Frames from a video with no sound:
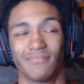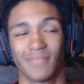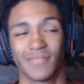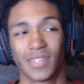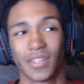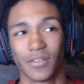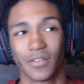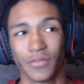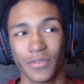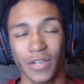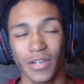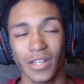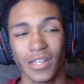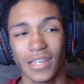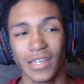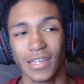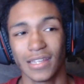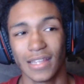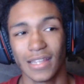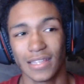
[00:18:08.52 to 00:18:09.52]

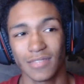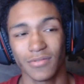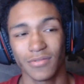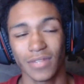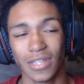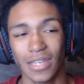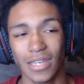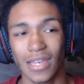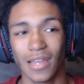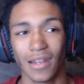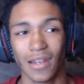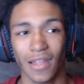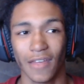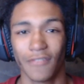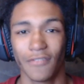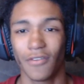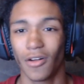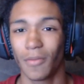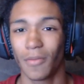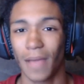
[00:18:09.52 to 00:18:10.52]
really that's really it. I
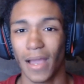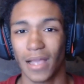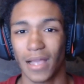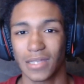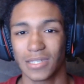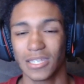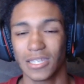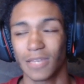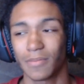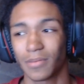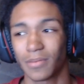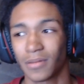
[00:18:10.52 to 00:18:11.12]
fall back asleep.